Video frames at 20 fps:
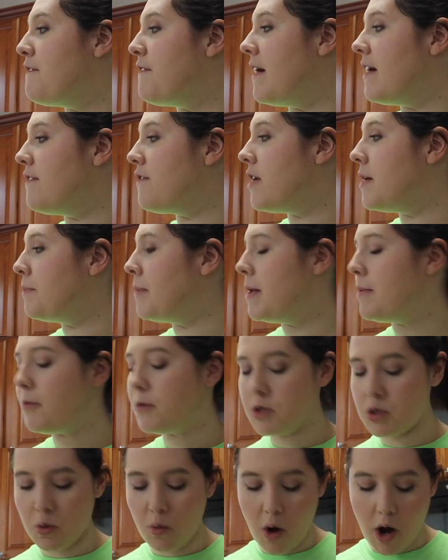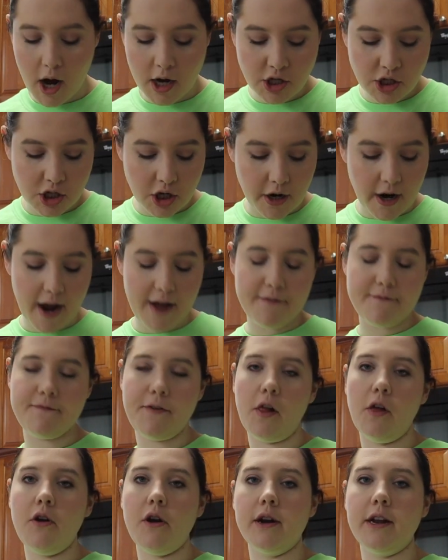favorite people to watch, or I
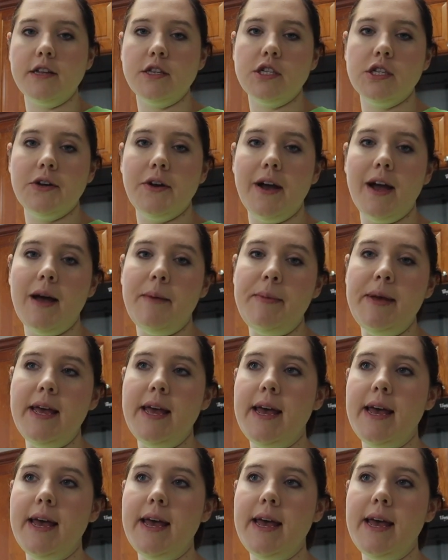follow her on Instagram,